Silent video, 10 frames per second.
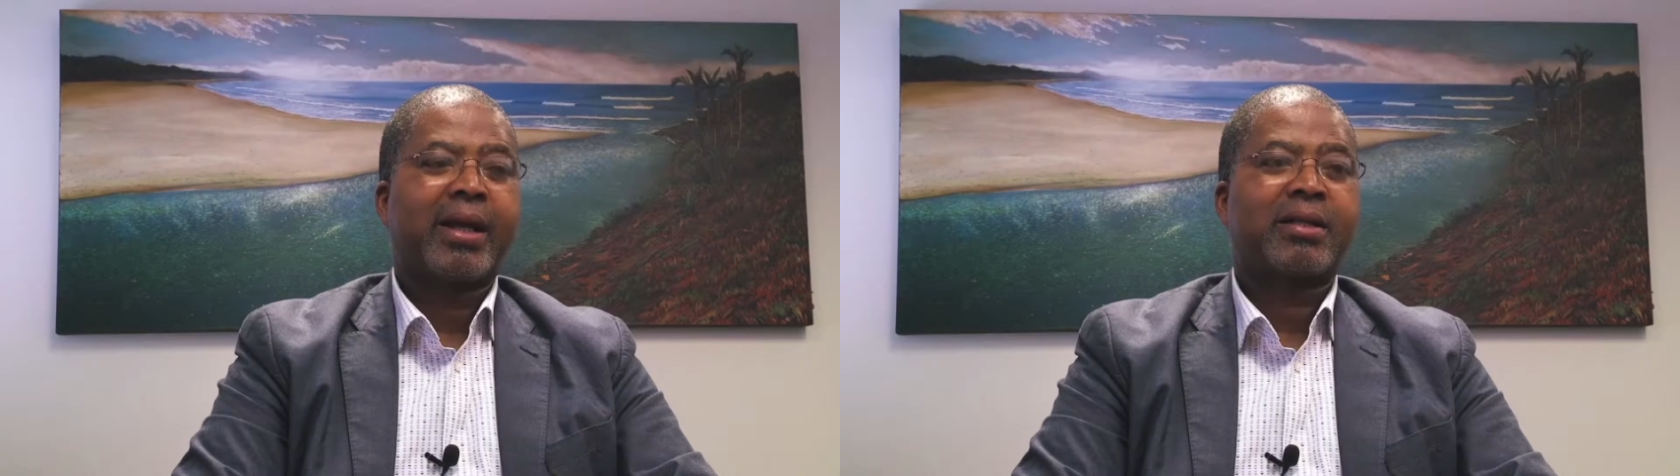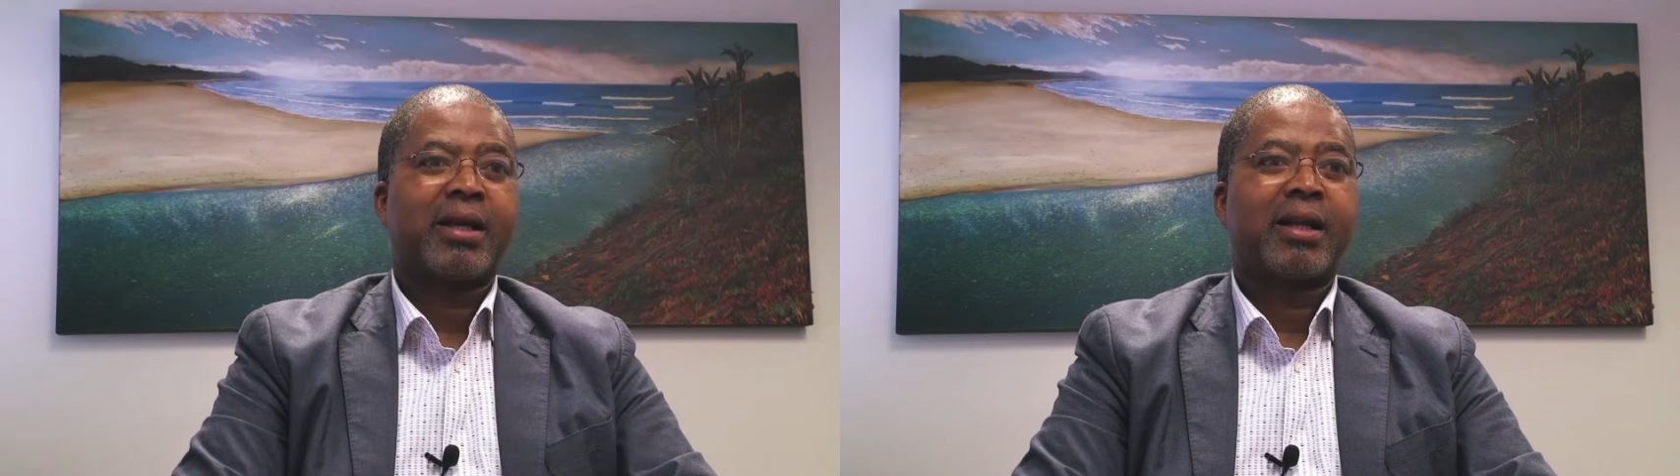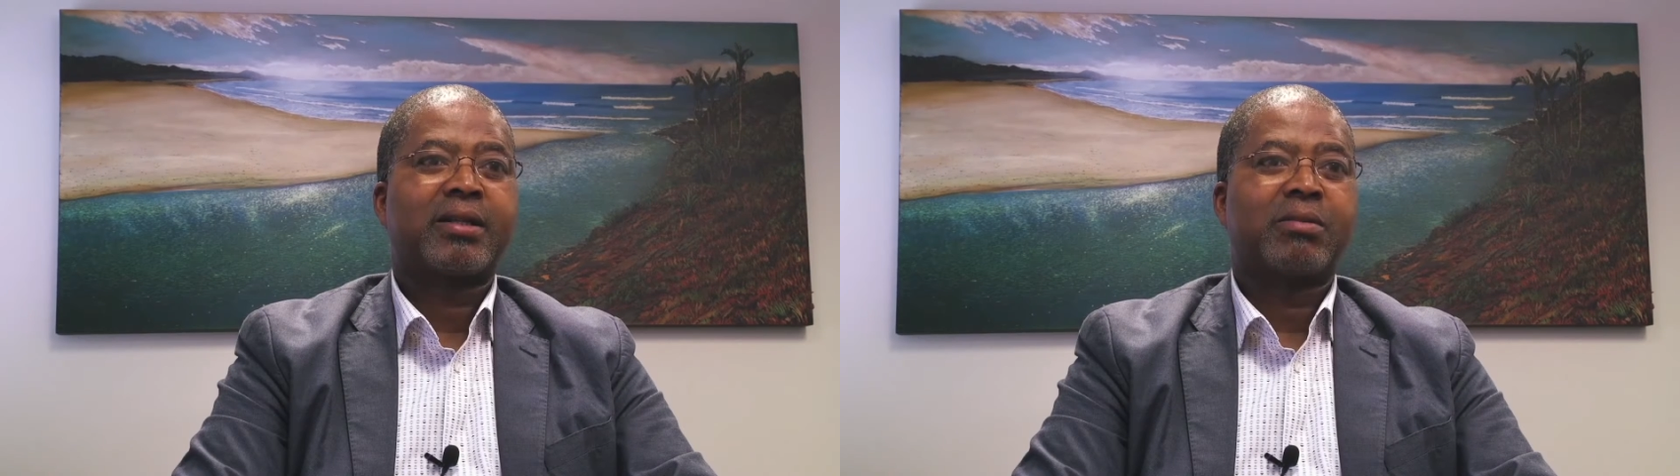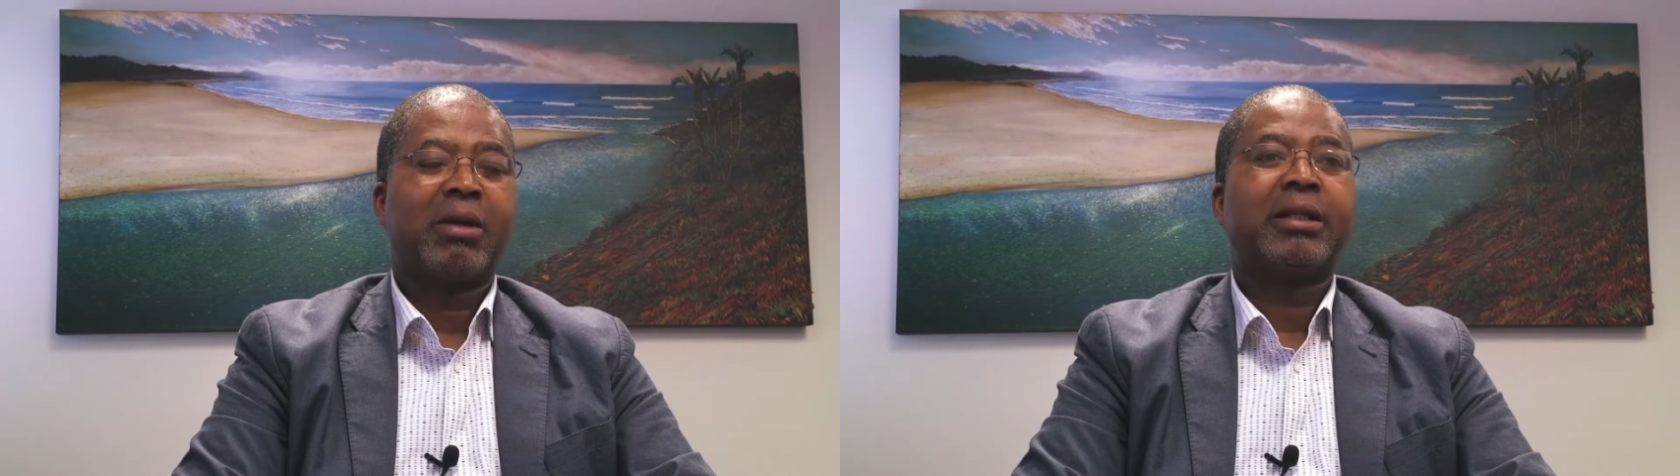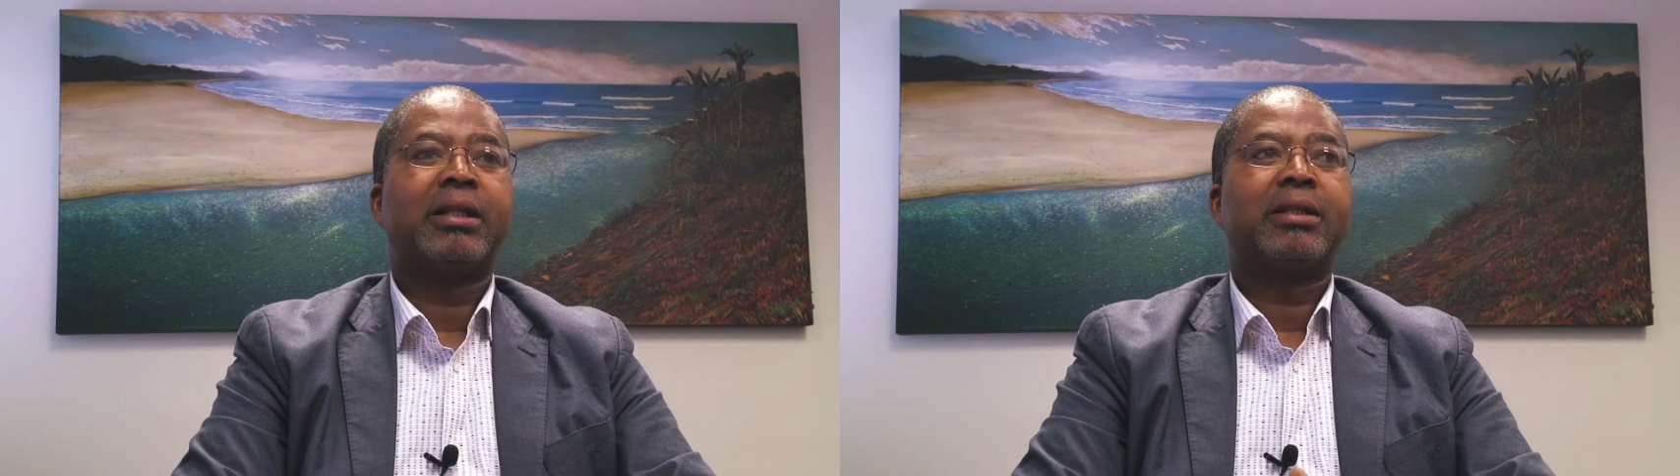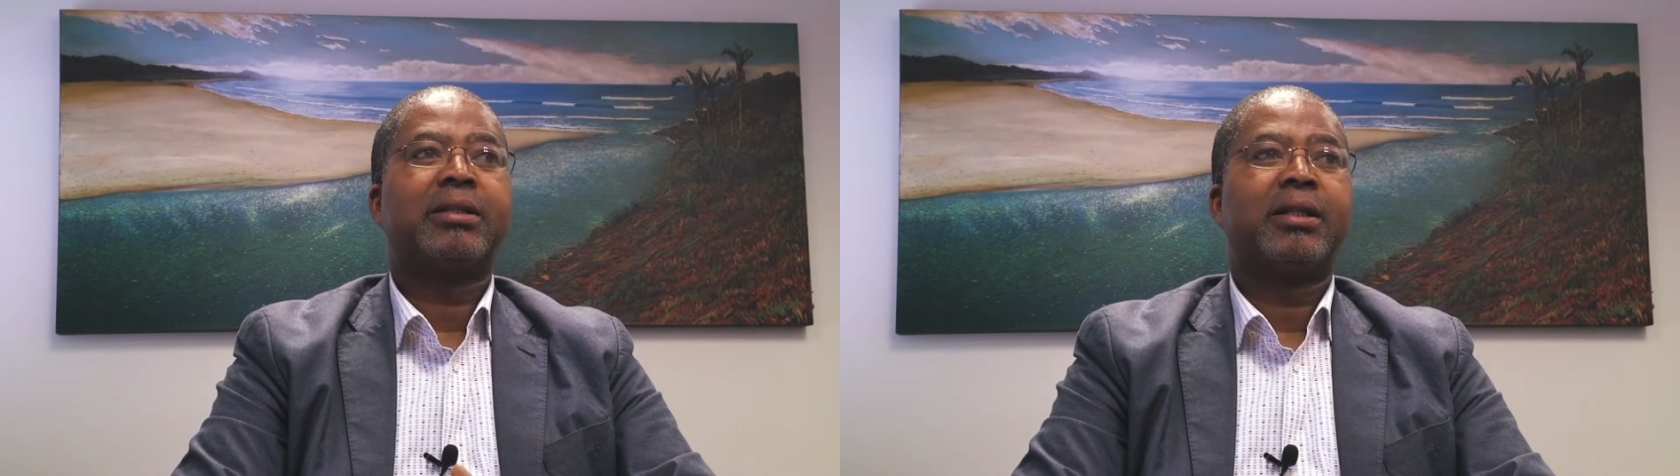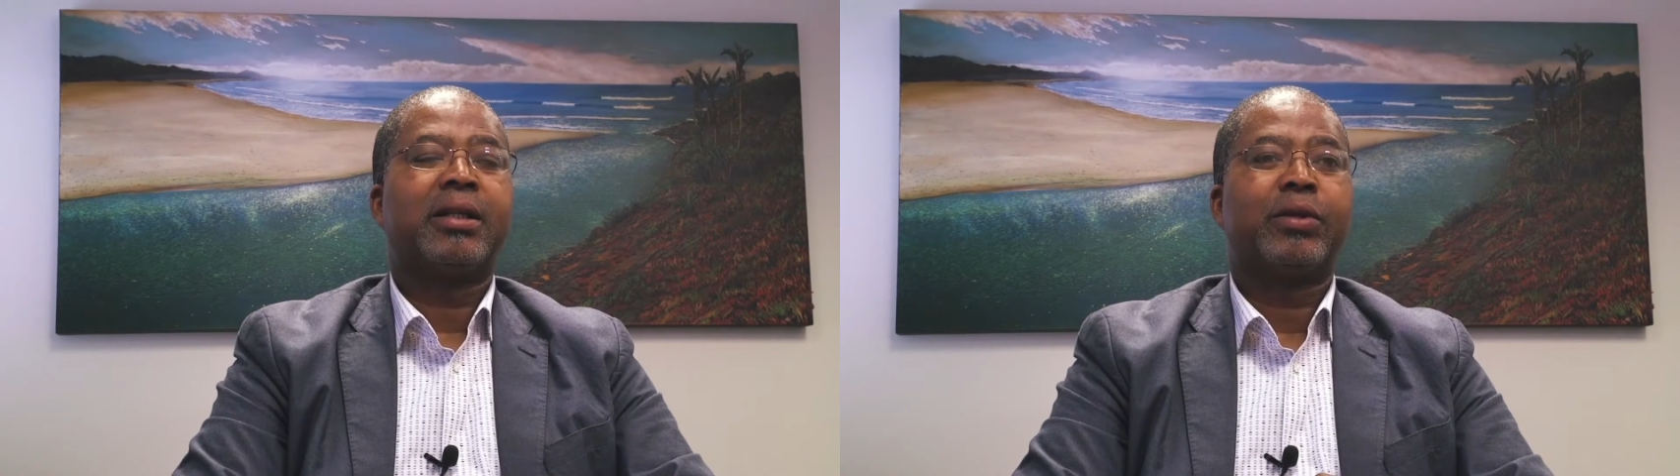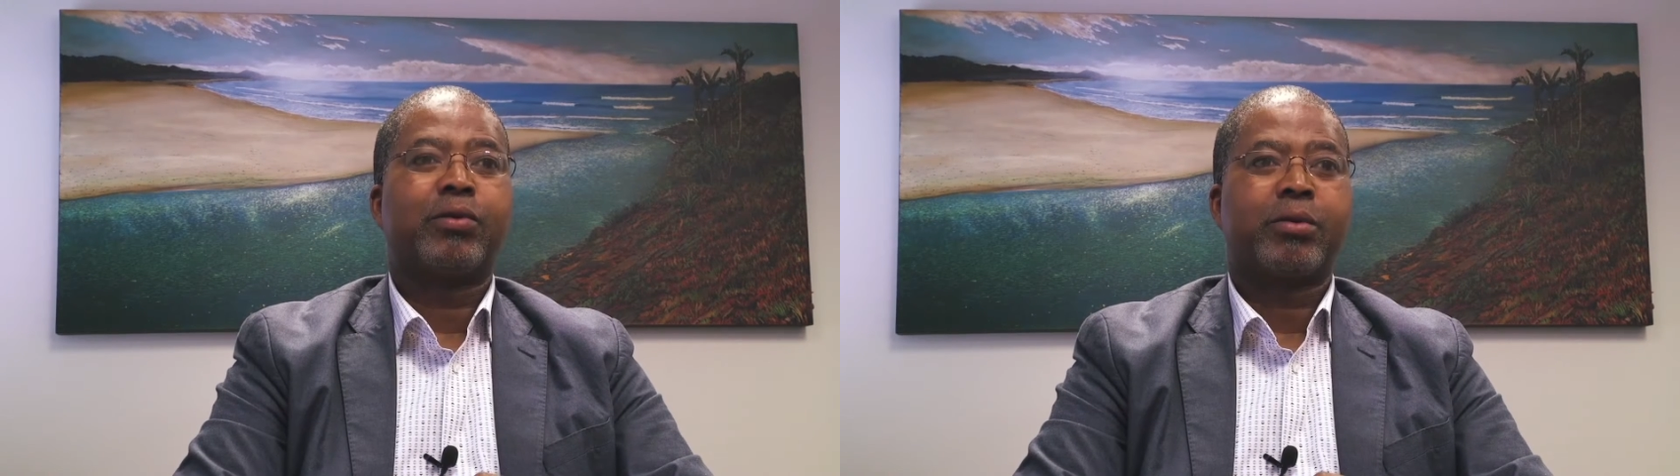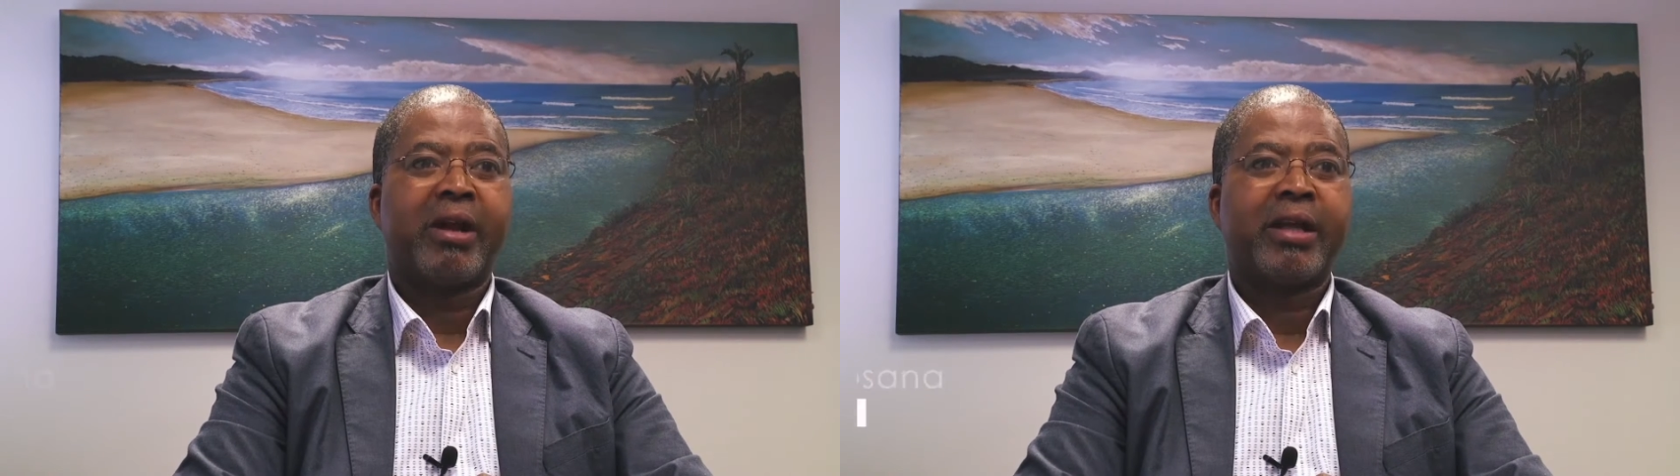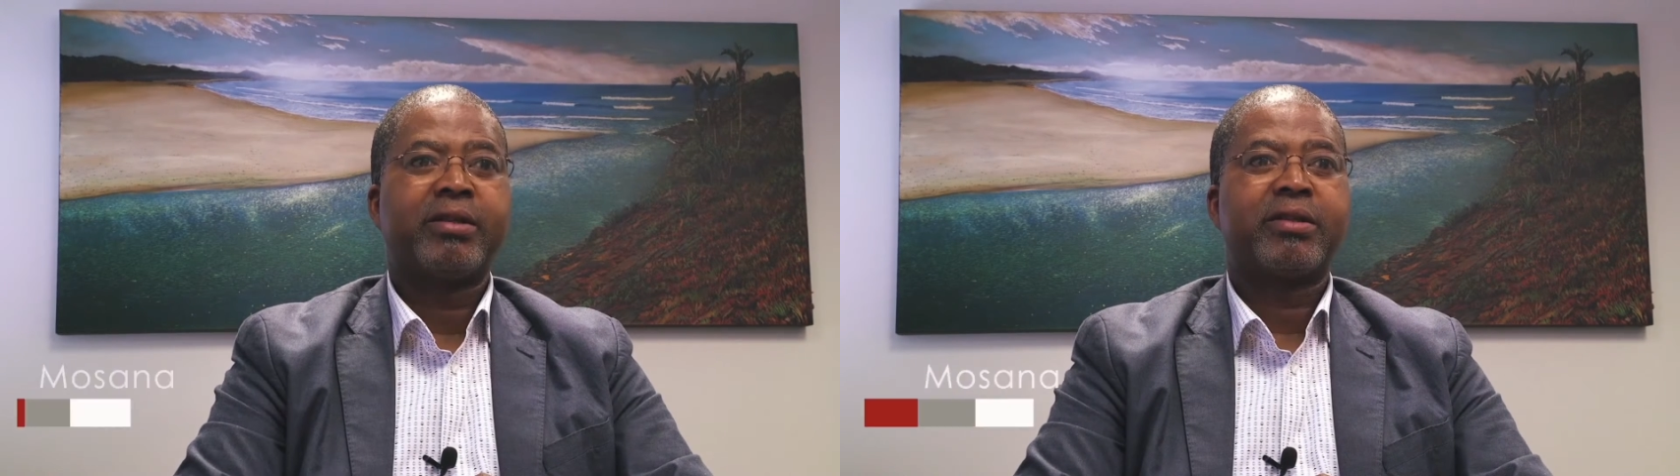ECSECC's mandate uh,
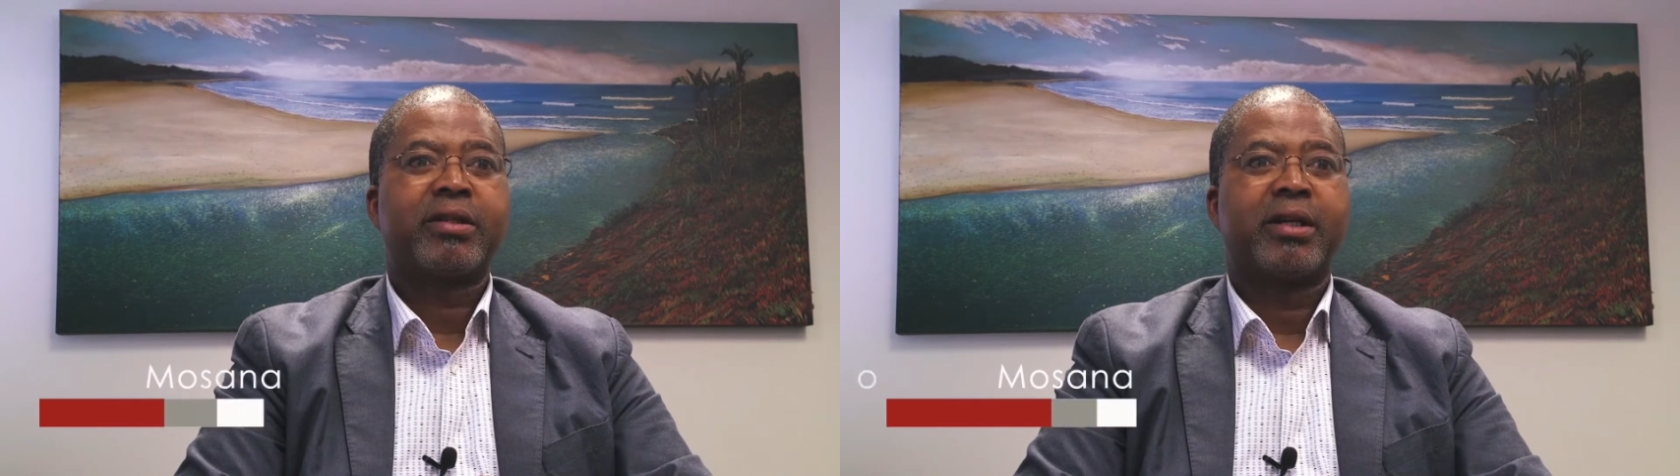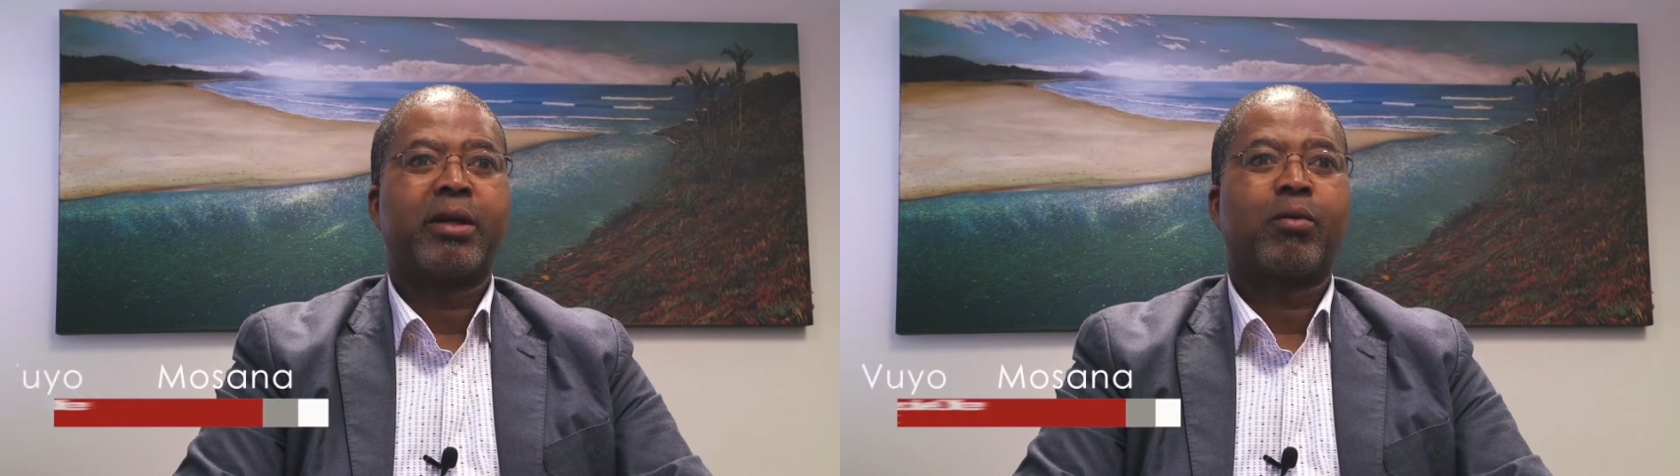remains uh,